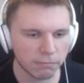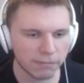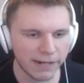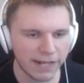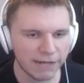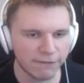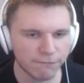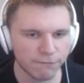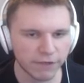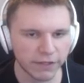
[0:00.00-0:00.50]
a
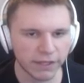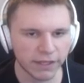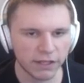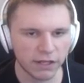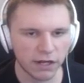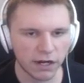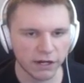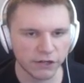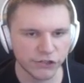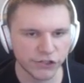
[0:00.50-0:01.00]
red freaking
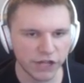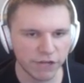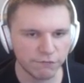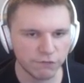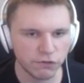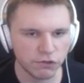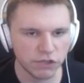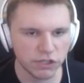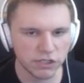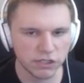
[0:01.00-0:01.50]
car,
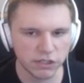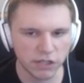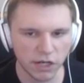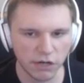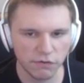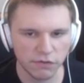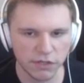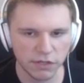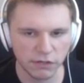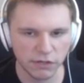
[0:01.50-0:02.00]
Jeff. You just
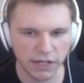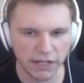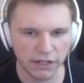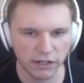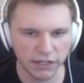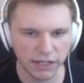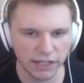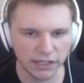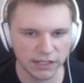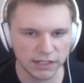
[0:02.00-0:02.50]
don't do that.
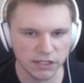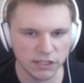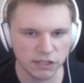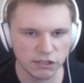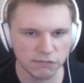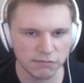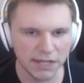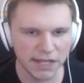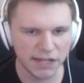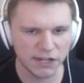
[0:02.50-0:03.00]
Okay, let's
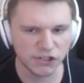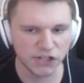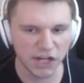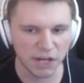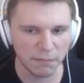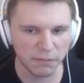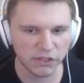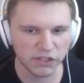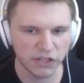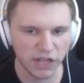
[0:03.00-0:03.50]
just try and
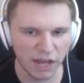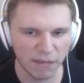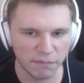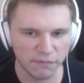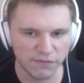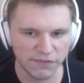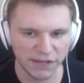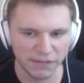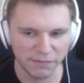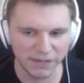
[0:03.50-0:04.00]
jump on top
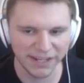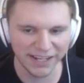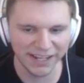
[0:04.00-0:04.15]
of them.